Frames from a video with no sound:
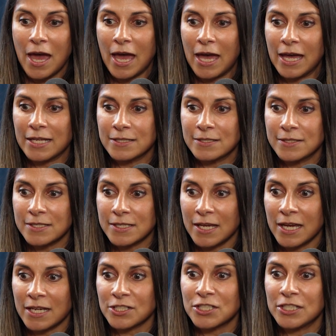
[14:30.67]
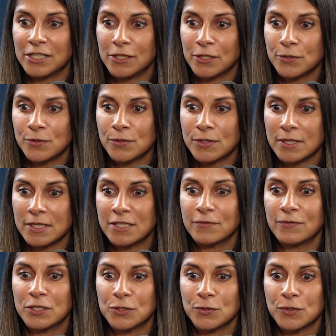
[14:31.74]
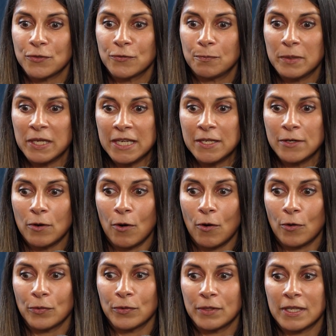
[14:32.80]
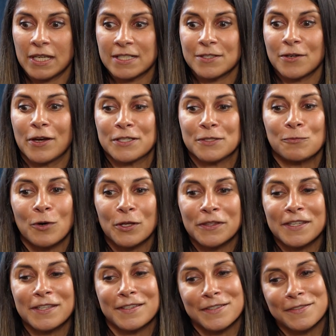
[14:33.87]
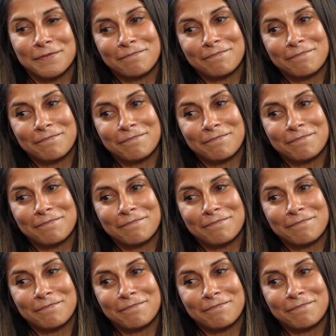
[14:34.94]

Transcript: And actually those individuals who've been on that diet, and one thing that